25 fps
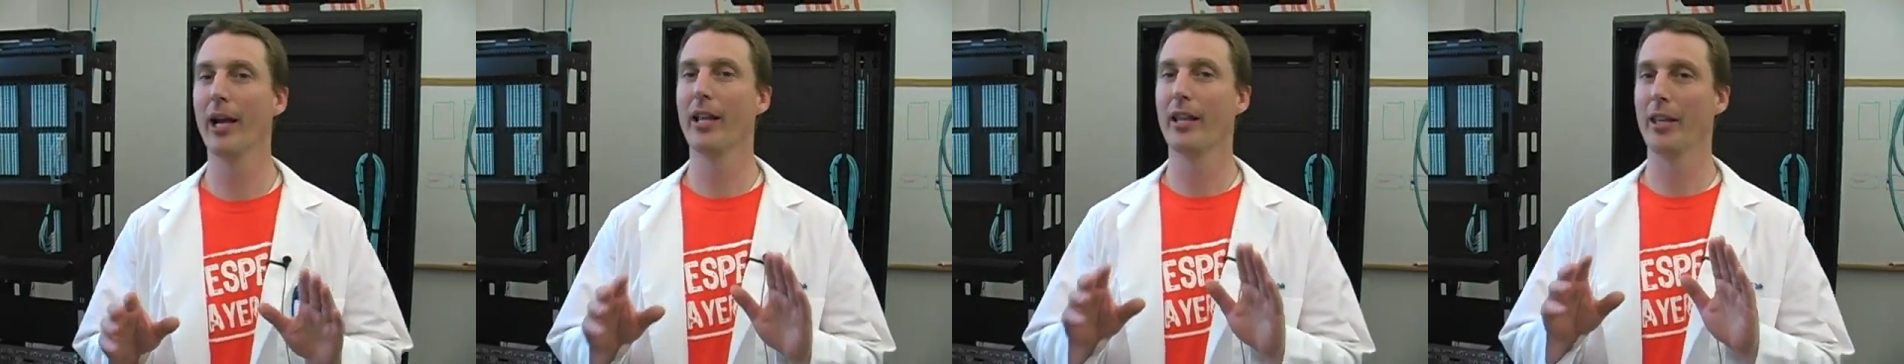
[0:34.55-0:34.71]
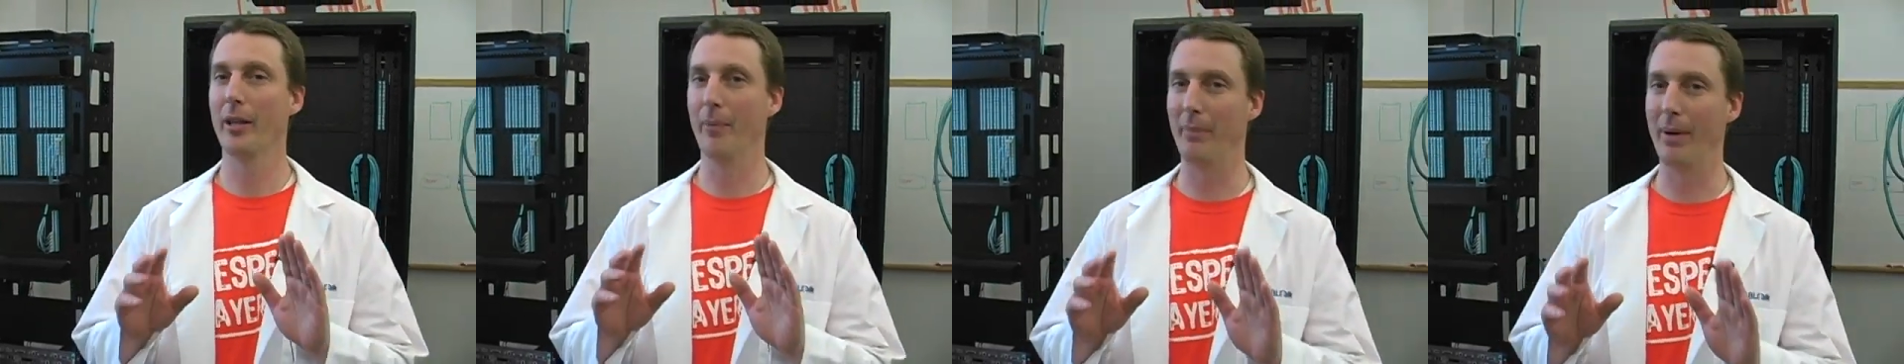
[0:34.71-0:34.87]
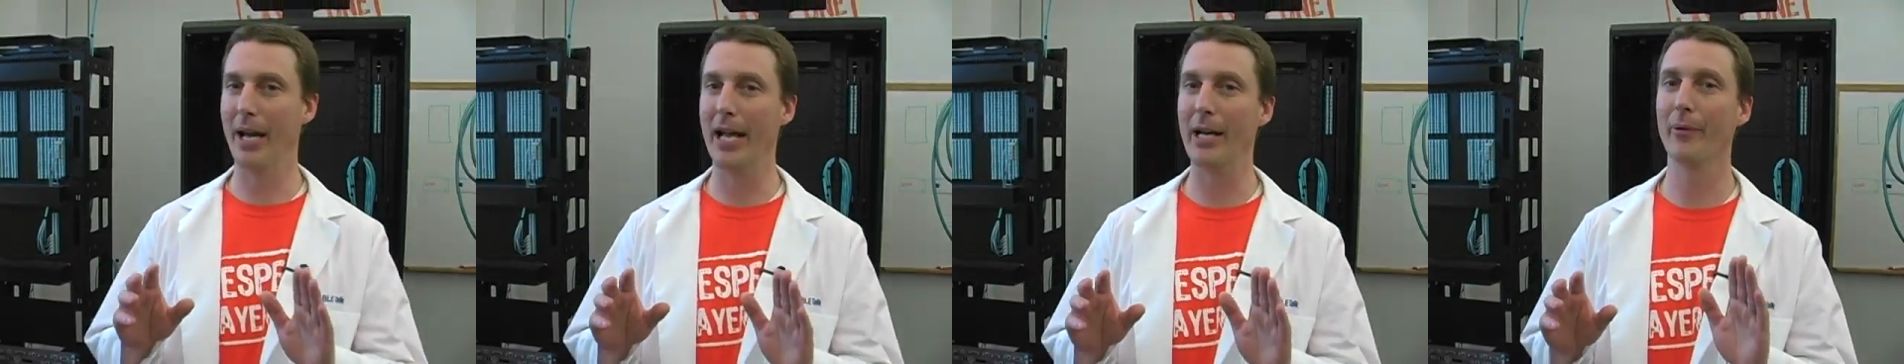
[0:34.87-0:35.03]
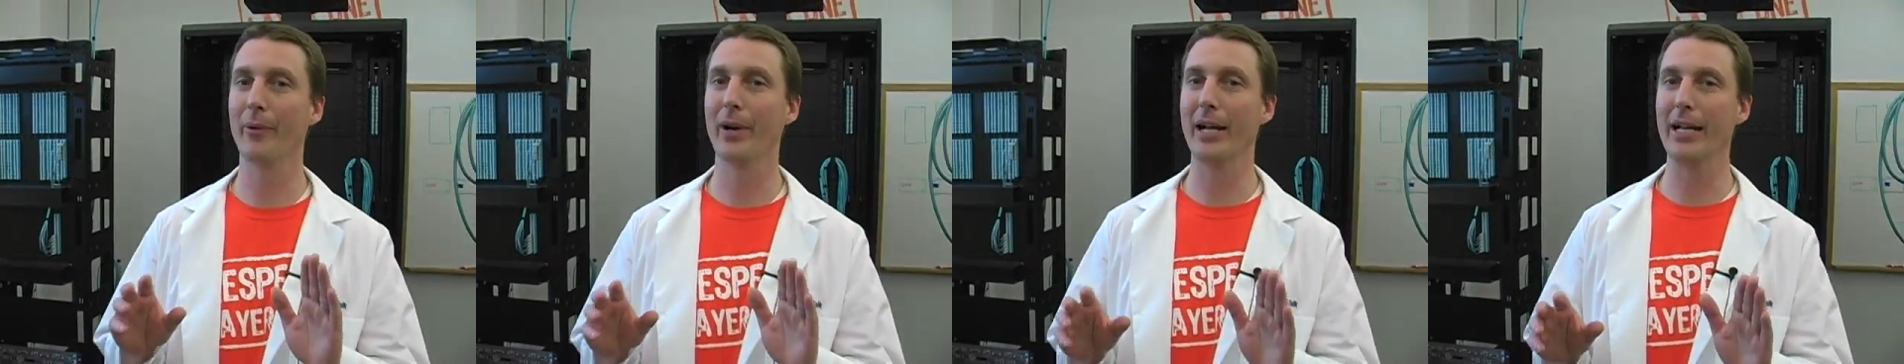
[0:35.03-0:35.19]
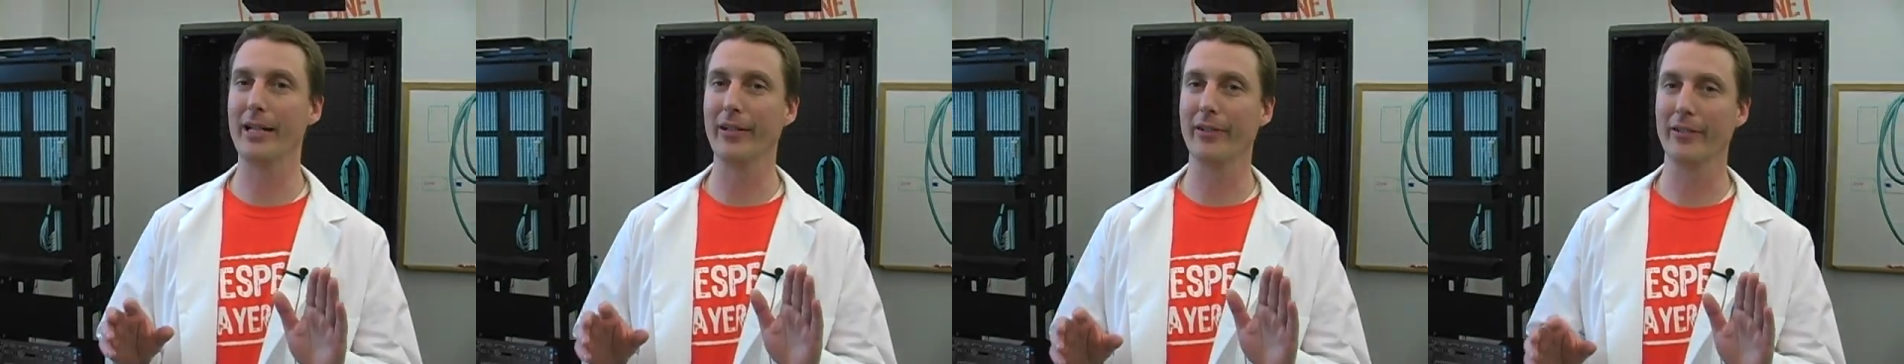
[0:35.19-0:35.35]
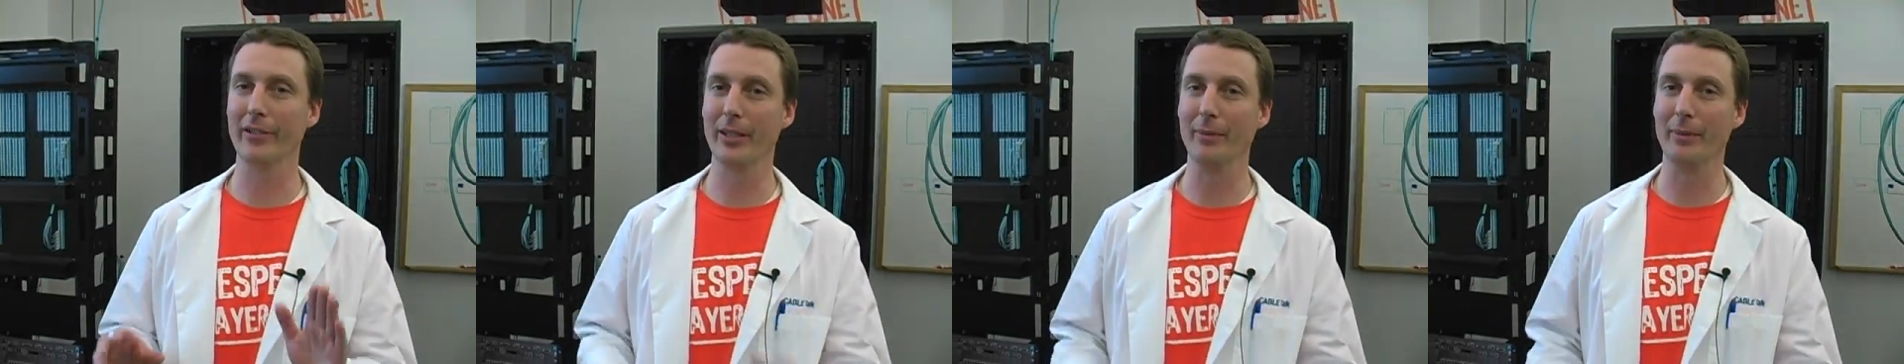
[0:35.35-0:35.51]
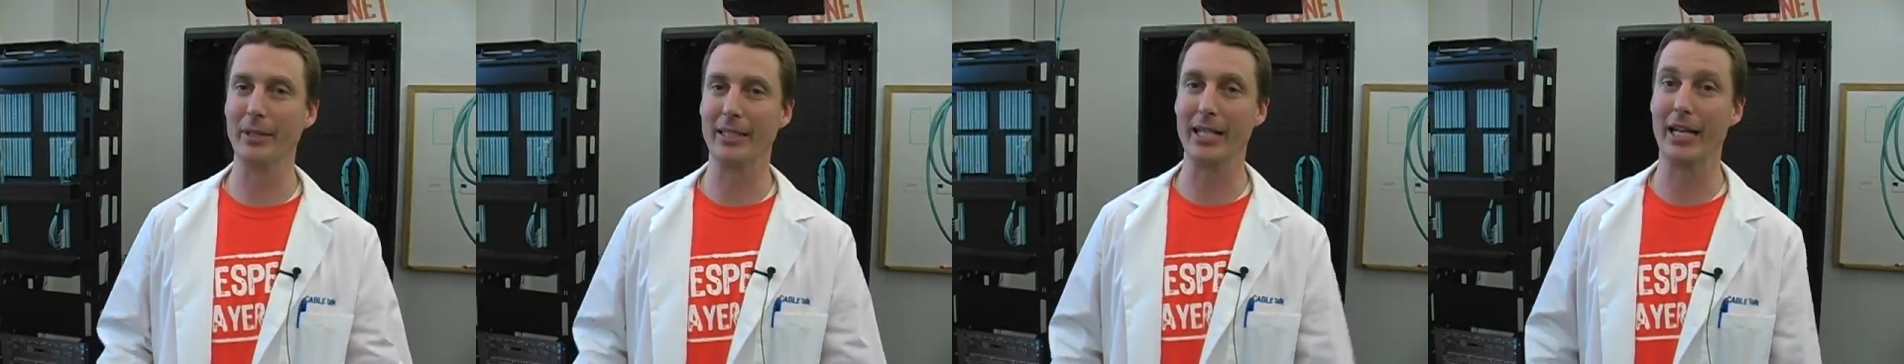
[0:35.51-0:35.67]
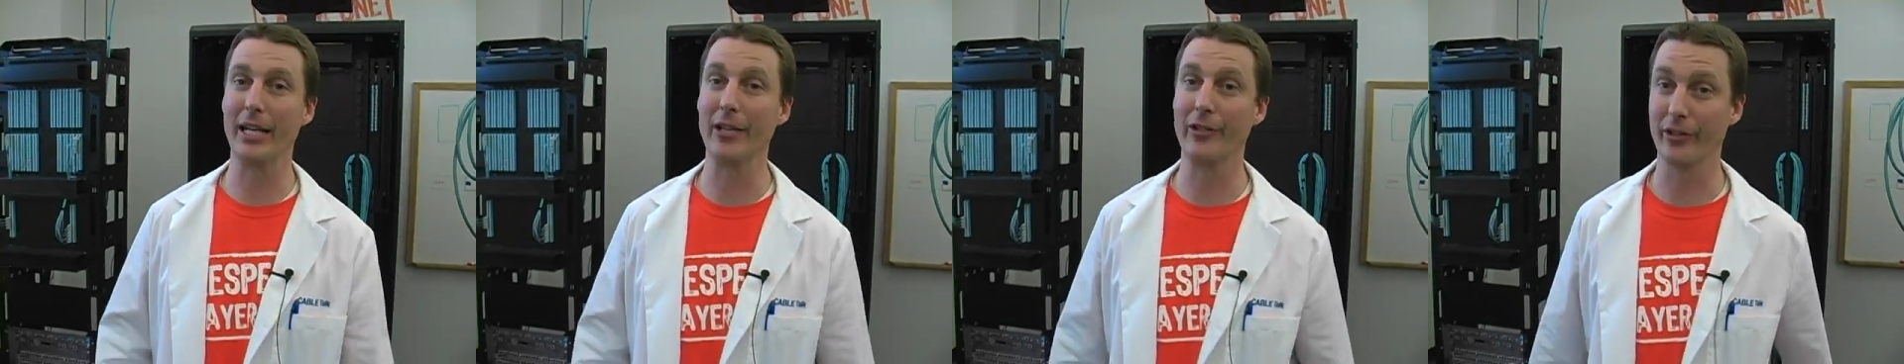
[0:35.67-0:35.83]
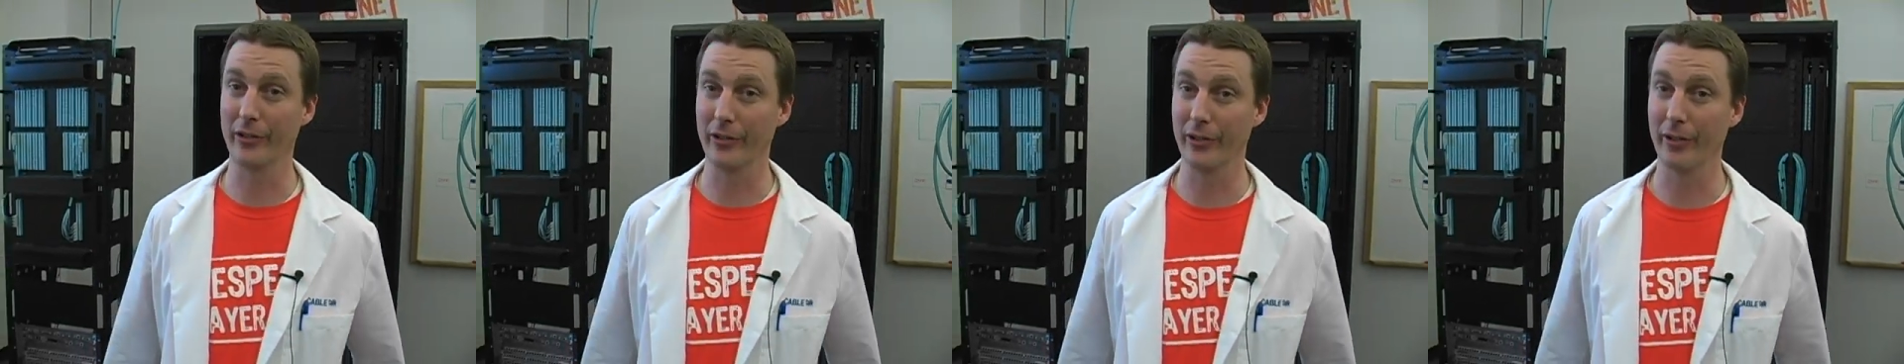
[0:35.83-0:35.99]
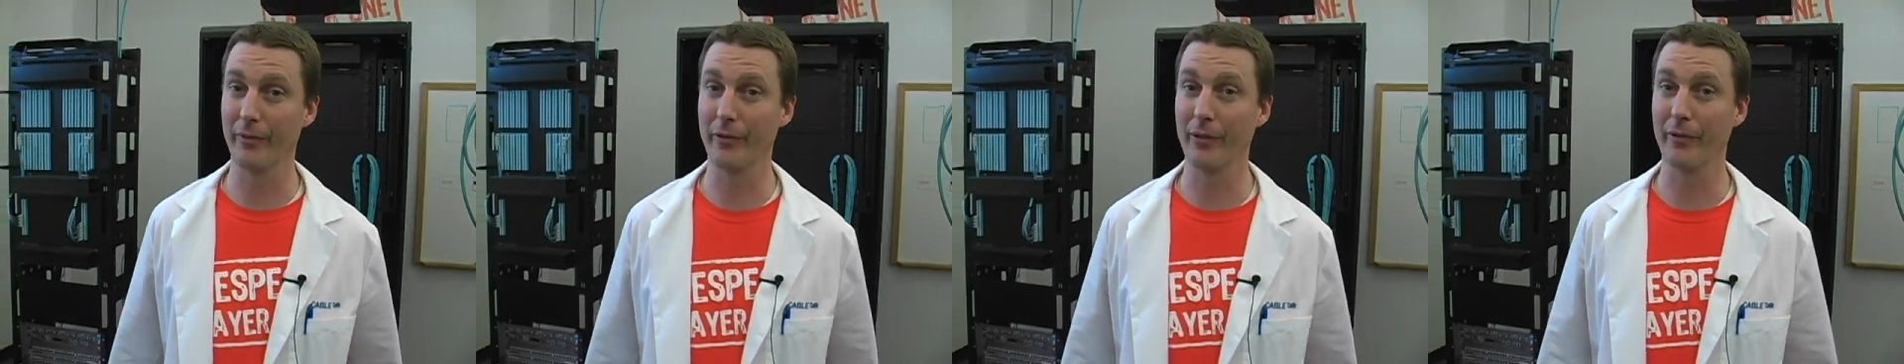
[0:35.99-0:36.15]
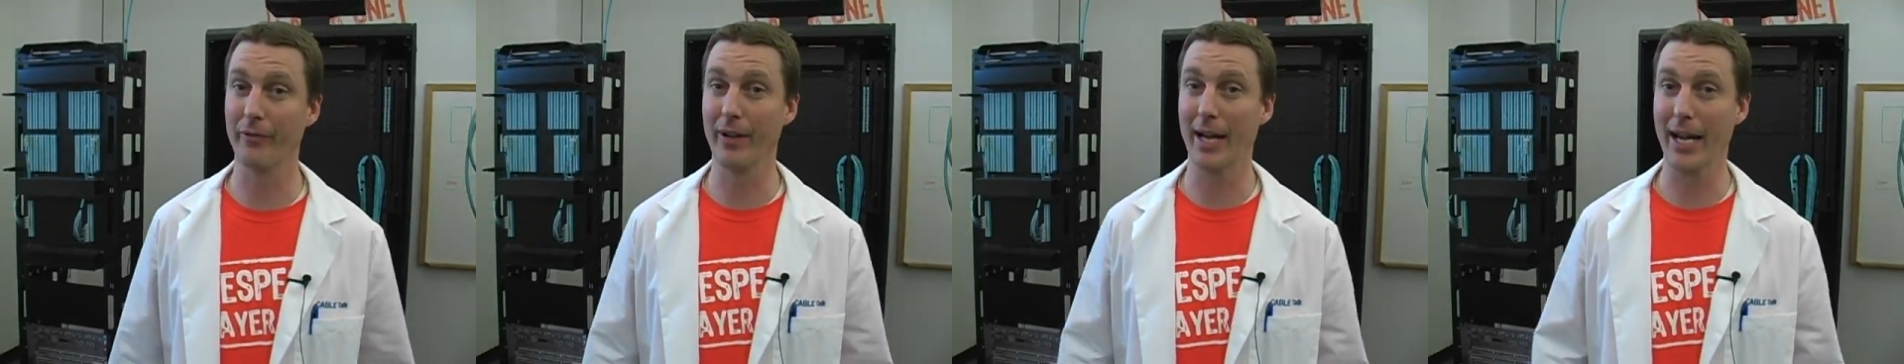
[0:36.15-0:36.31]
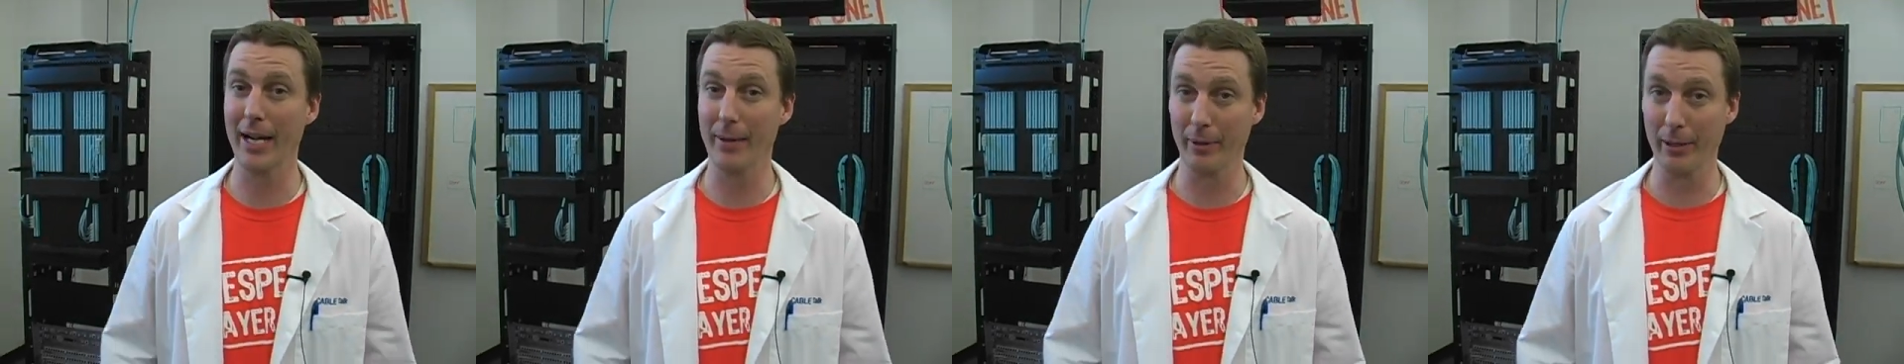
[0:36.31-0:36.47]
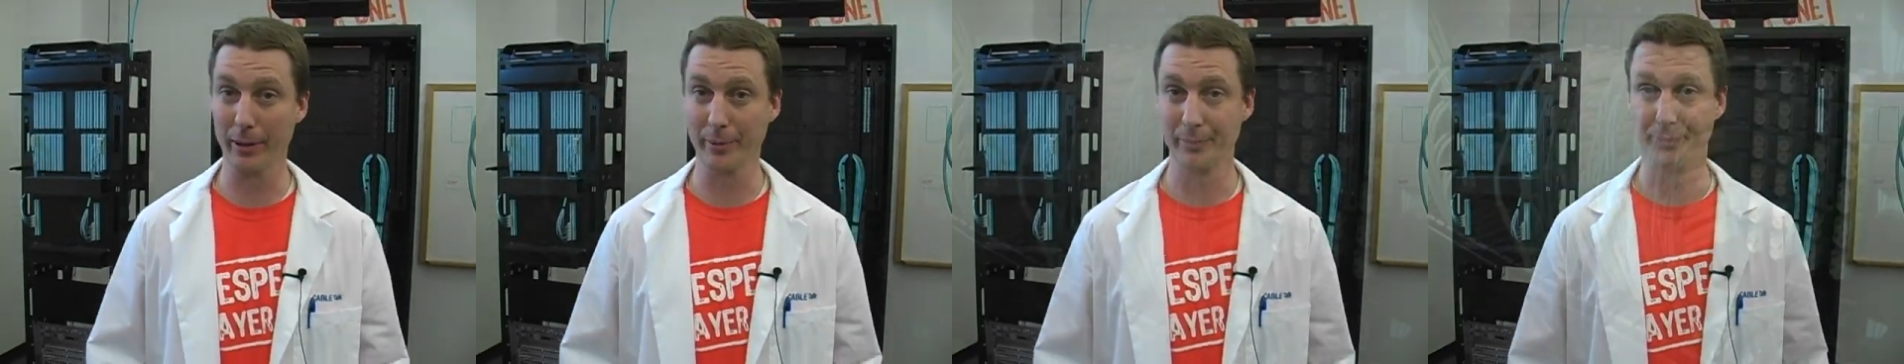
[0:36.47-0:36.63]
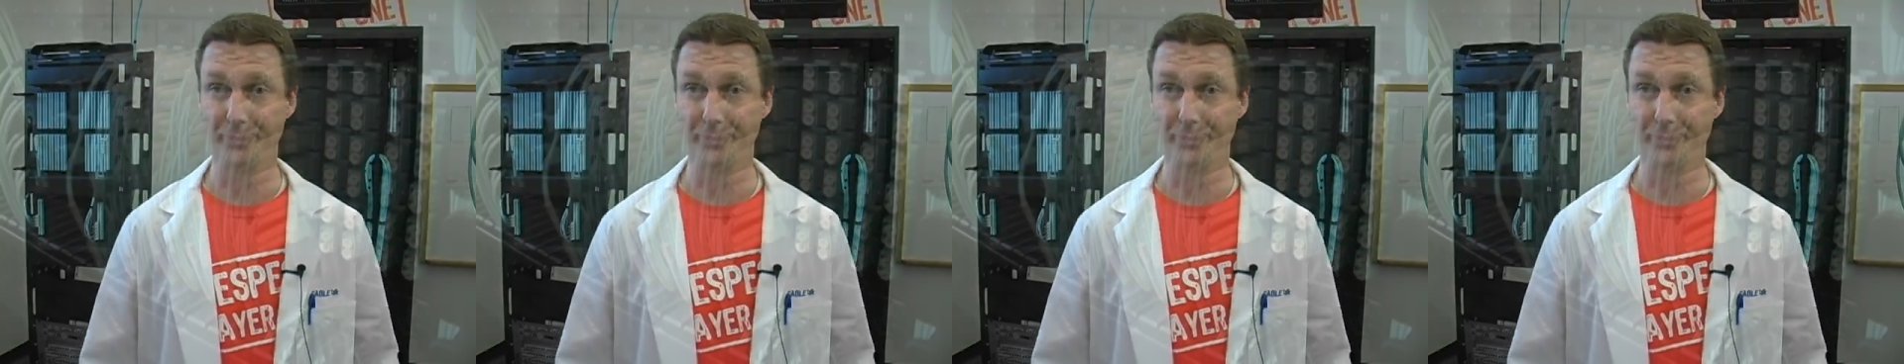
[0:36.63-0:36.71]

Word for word: the bend radius limitations of the fiber.